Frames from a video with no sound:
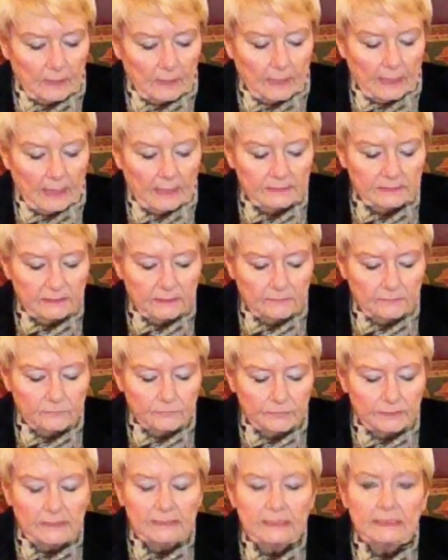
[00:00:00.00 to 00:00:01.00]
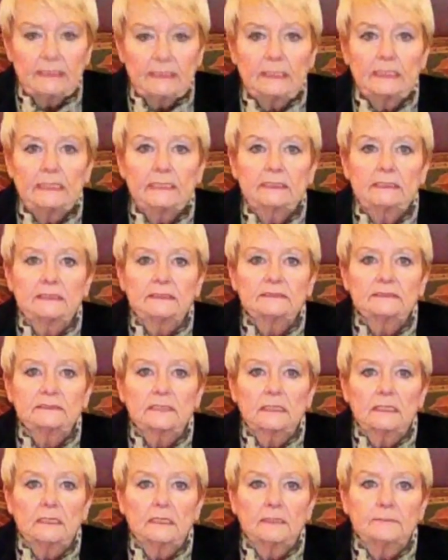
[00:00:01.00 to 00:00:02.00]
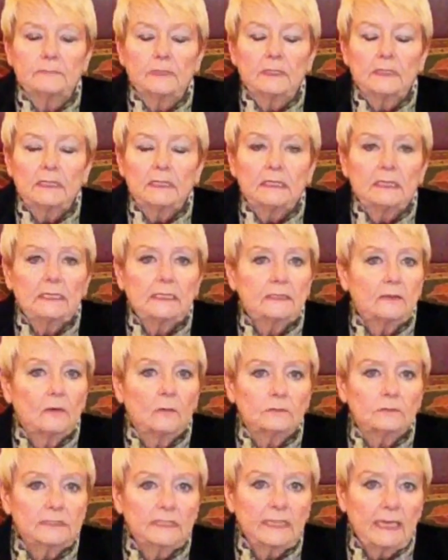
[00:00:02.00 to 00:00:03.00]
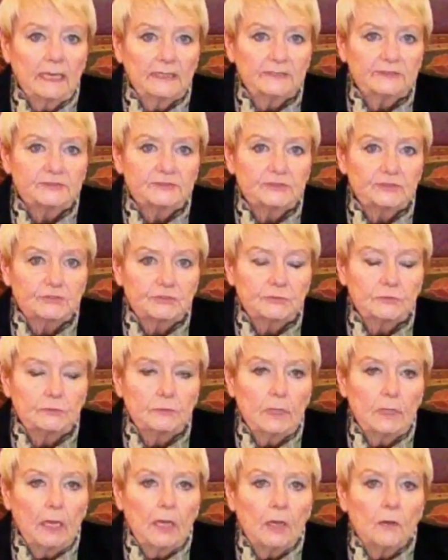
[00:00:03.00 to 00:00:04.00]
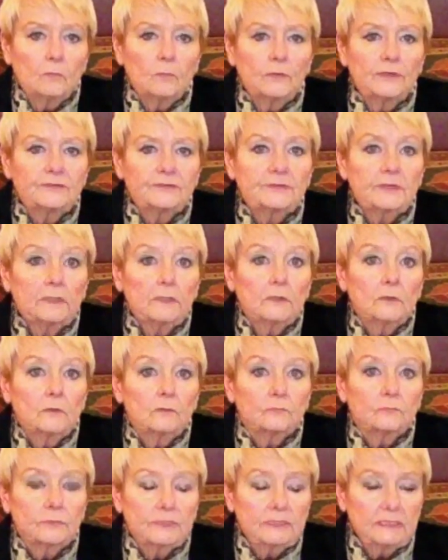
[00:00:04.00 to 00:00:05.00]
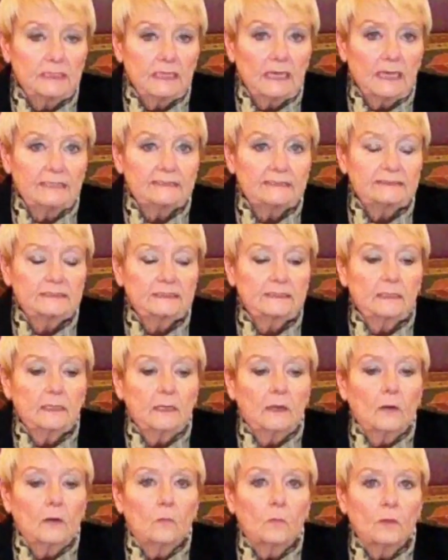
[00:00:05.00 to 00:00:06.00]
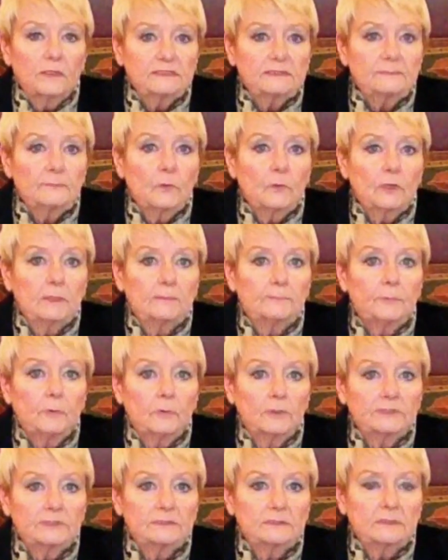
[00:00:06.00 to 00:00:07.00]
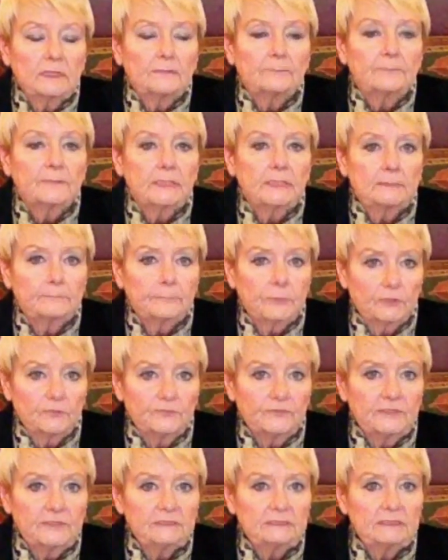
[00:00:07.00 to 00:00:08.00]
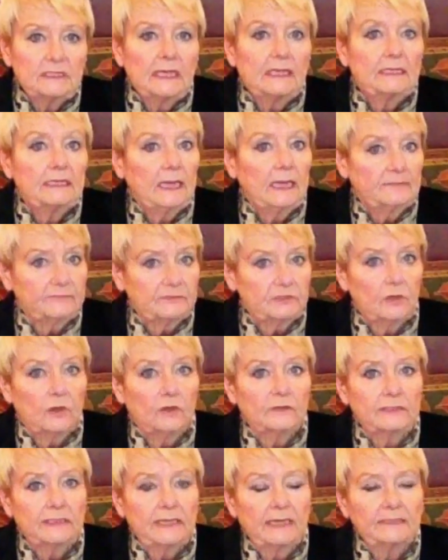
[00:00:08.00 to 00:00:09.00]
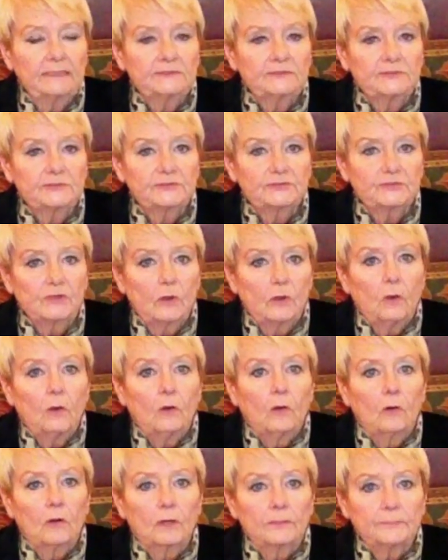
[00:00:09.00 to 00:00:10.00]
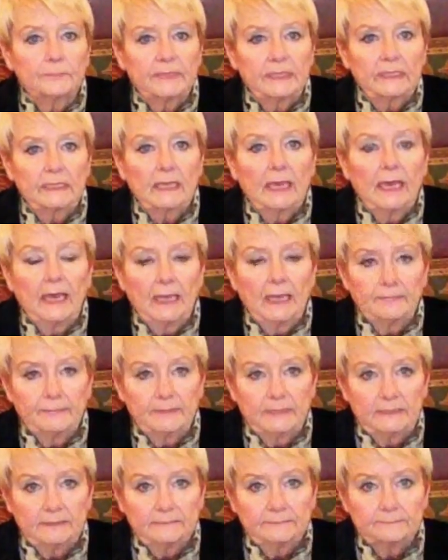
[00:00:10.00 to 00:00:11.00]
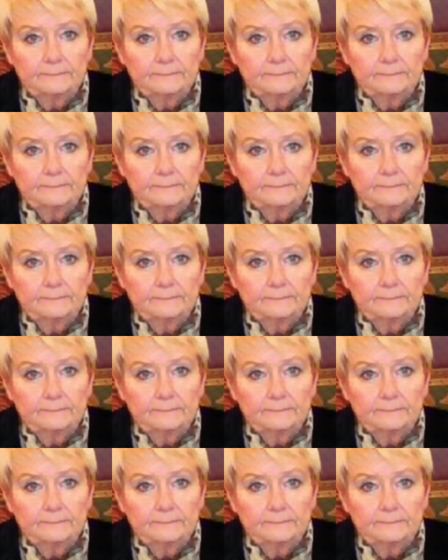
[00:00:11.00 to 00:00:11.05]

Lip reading: And really, it is it only has to do with realizing what's more important, being perfect and having all the answers, or being happy.